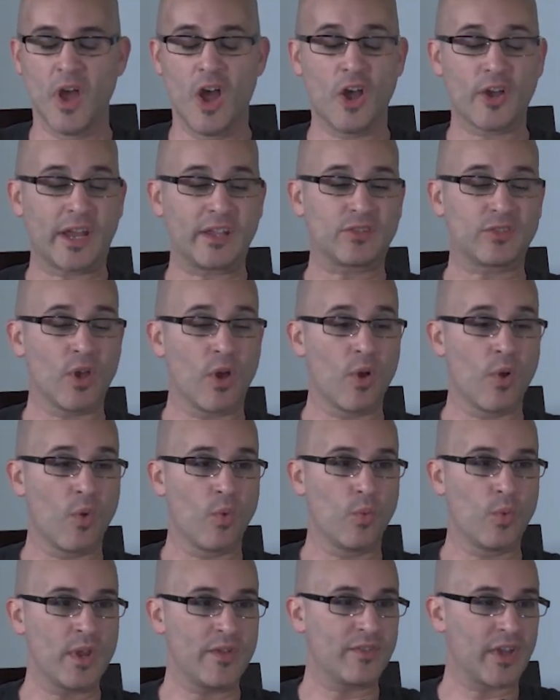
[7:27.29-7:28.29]
Okay, so
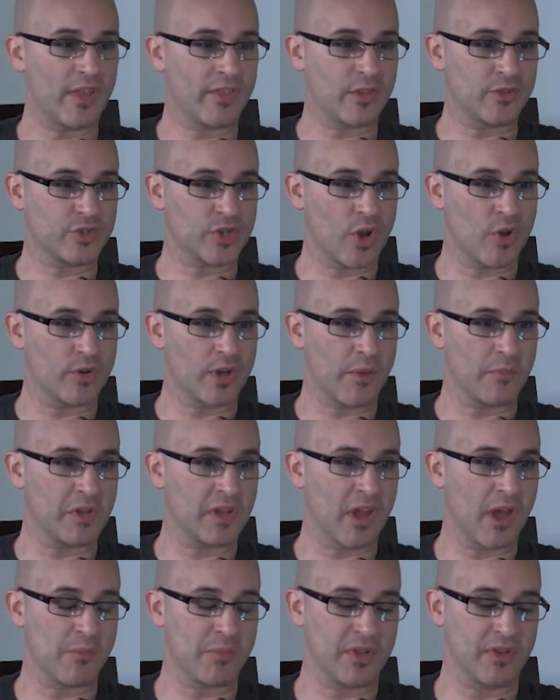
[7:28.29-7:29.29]
we've got the show
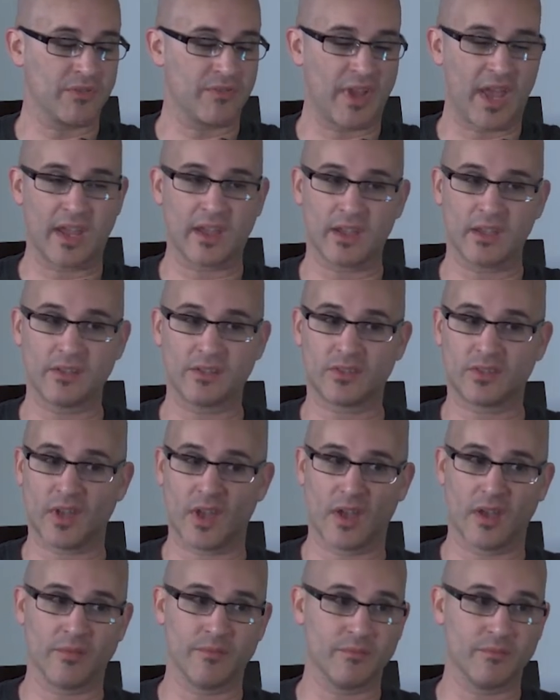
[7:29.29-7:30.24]
coming up in Vegas um,